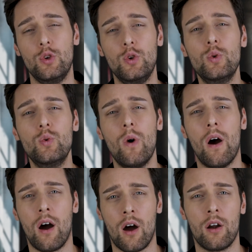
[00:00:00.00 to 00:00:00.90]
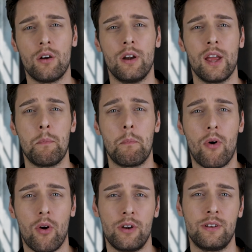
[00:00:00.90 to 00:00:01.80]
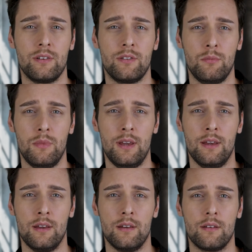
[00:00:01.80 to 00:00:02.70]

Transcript: You are important to me,